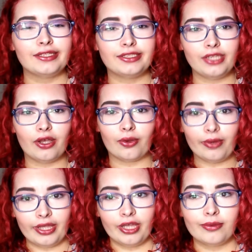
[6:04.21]

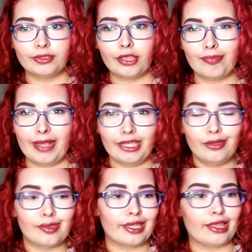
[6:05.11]
So, just by
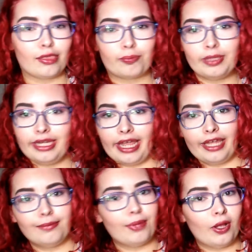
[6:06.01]
using a split
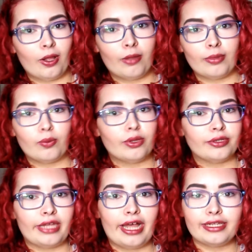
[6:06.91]
end balm
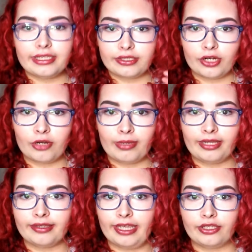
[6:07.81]
will not
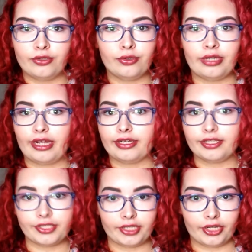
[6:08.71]
determine that you do not
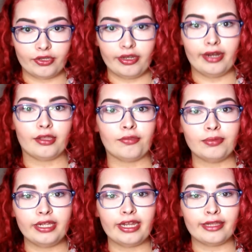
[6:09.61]
need to cut your hair.
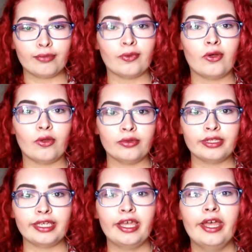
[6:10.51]
Split ends will
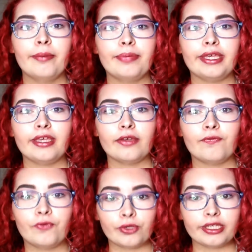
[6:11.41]
only be
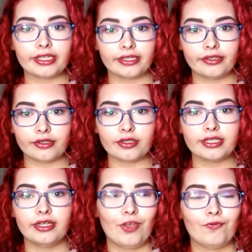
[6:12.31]
fully
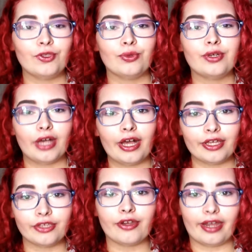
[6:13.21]
healed if you
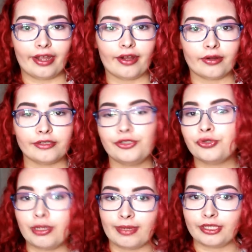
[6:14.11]
cut your hair or
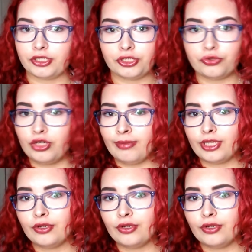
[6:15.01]
trim it. Just trim it.